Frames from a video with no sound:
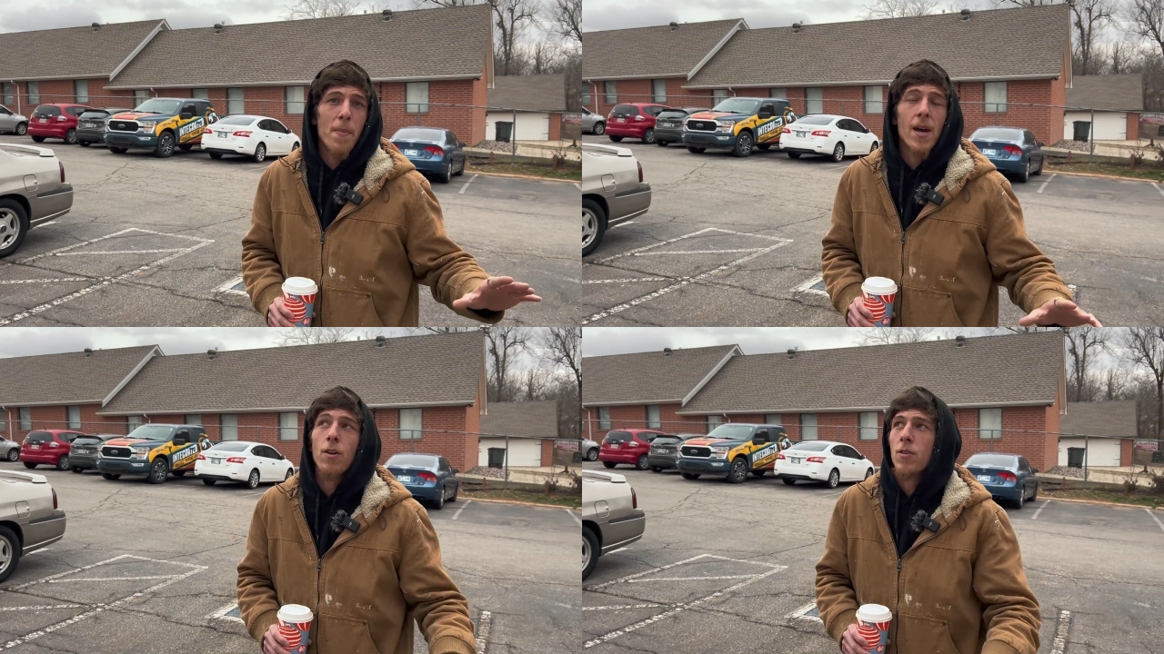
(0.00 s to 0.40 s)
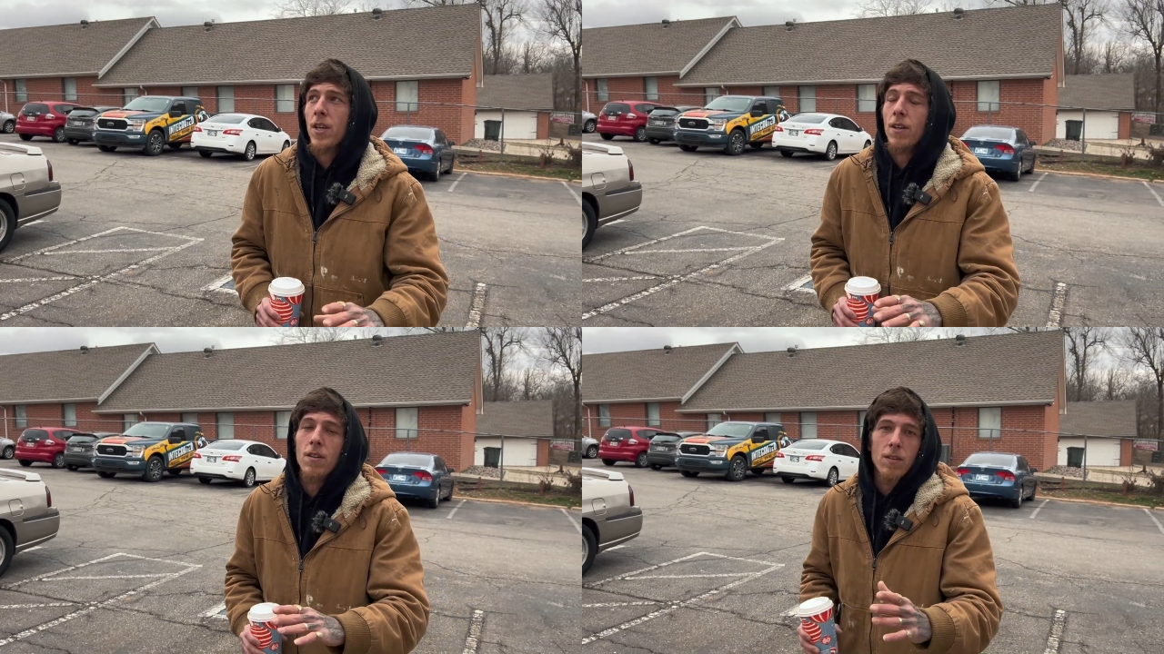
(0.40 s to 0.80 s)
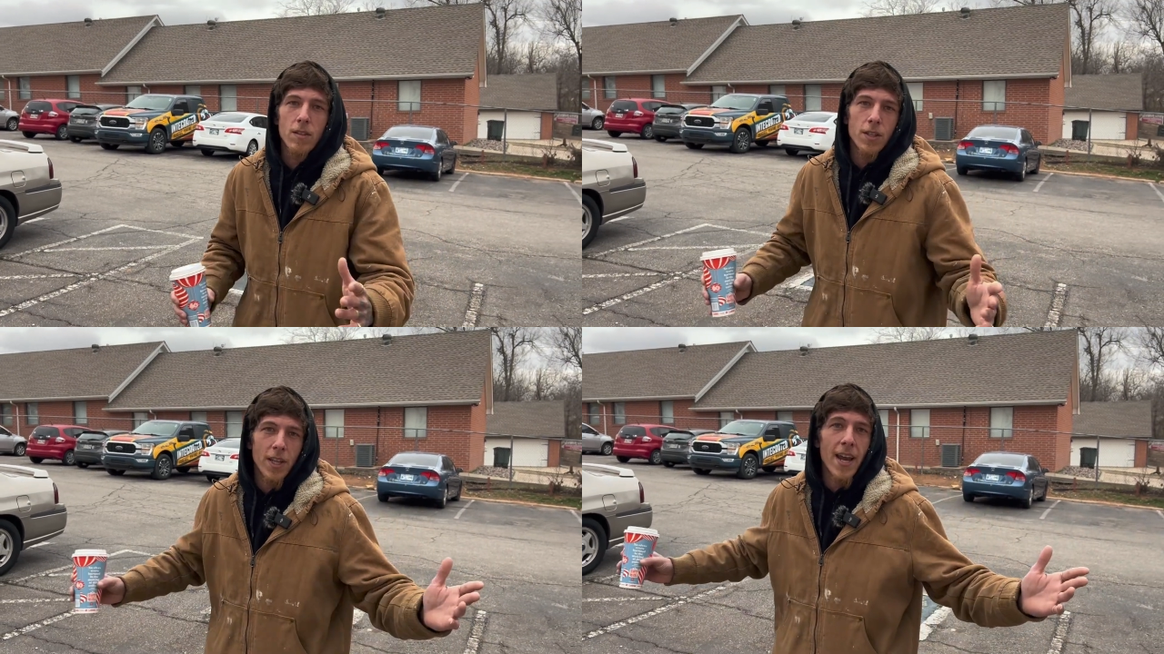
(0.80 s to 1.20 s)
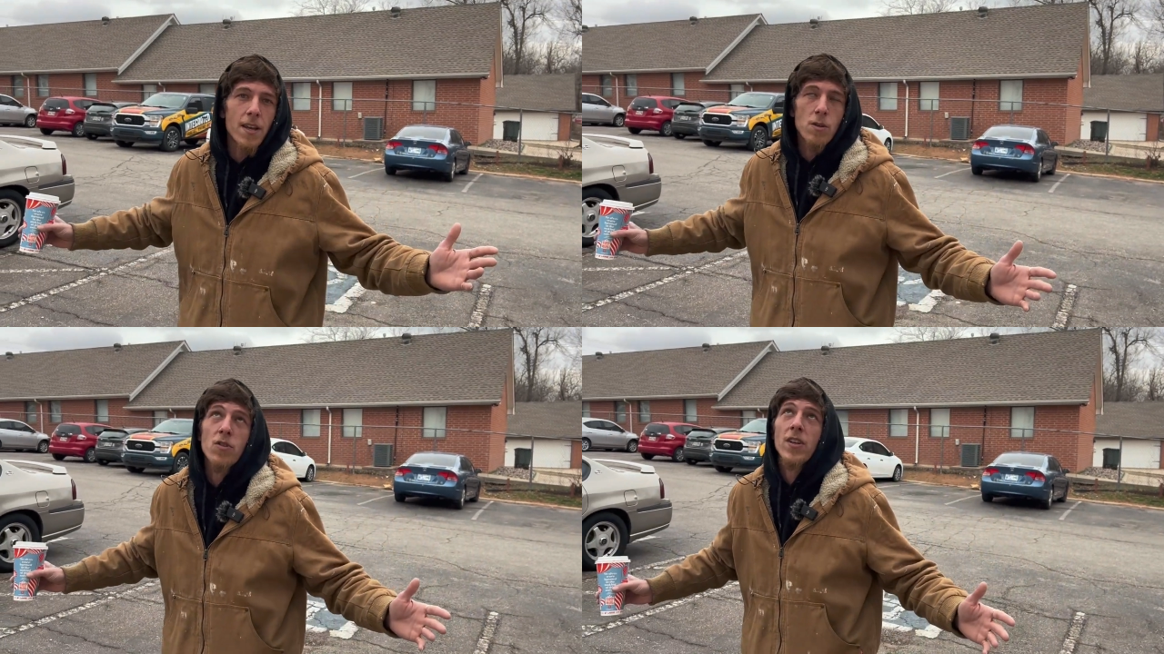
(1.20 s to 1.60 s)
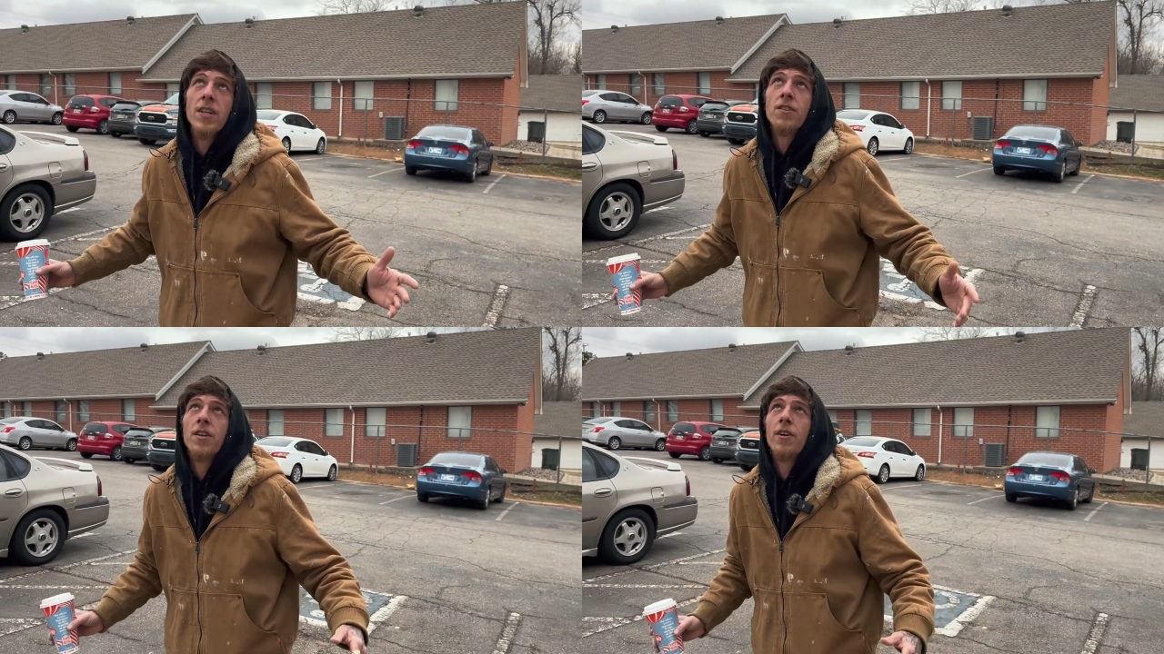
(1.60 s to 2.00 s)
better than, you can't use
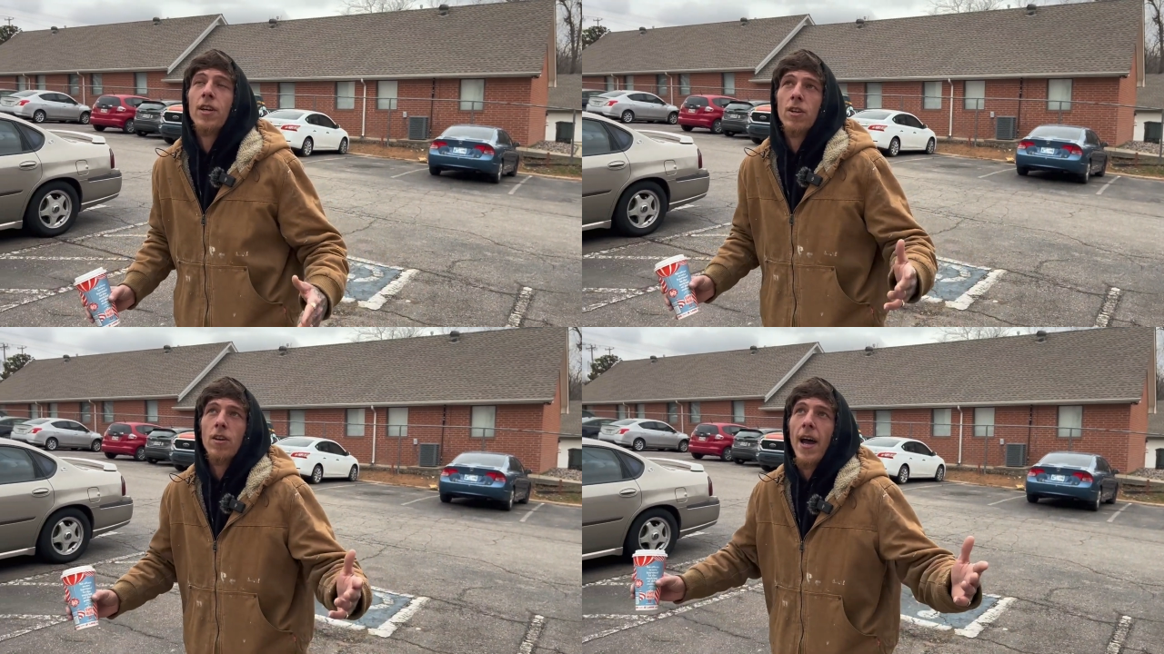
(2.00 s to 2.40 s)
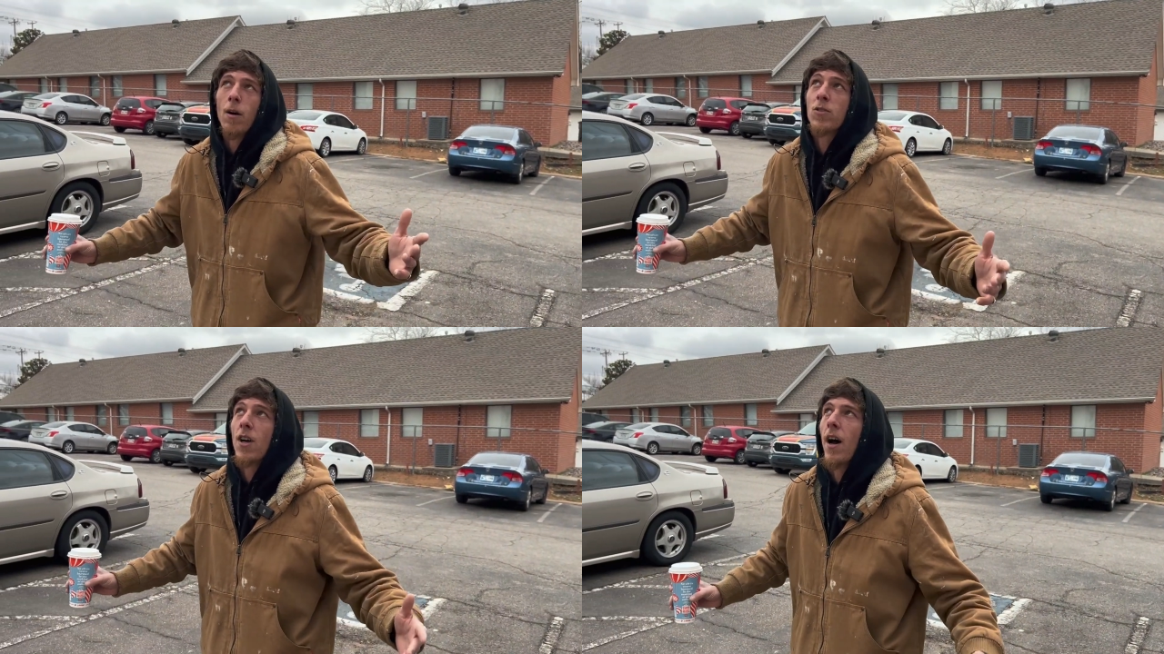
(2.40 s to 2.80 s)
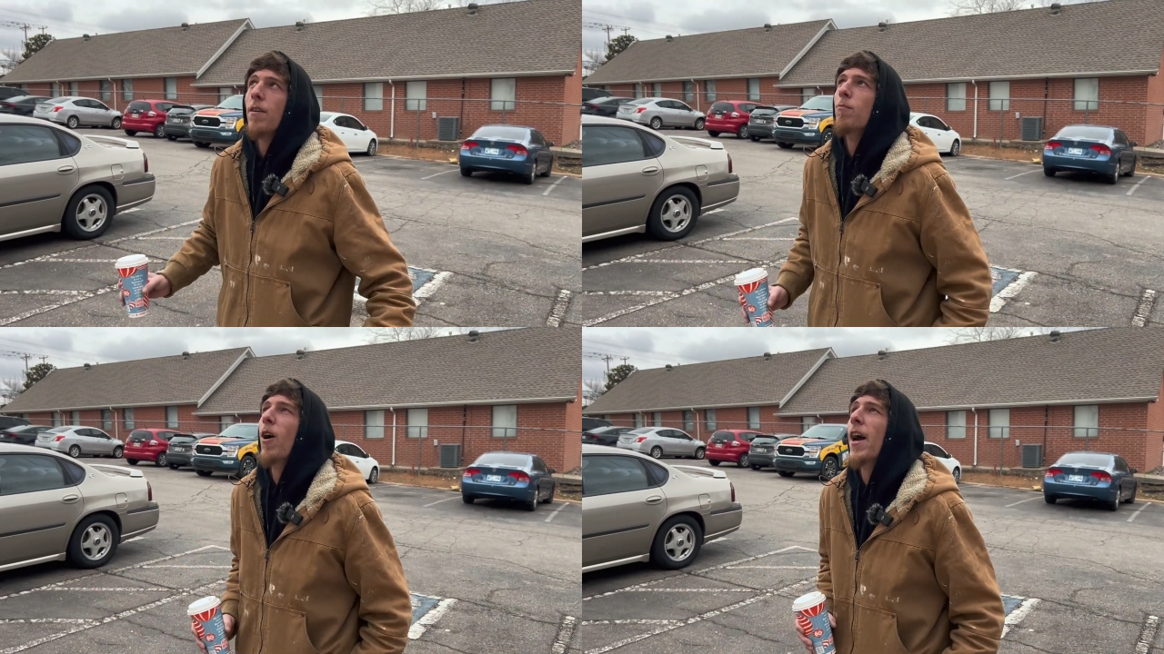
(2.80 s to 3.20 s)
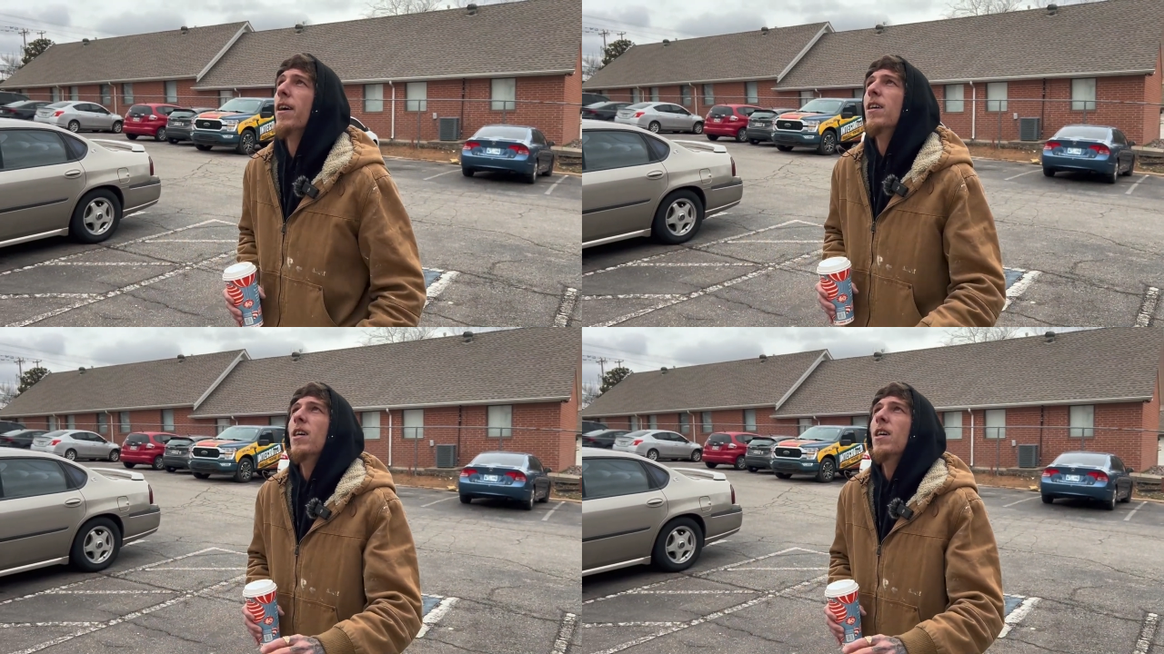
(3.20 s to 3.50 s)
interior outside, right?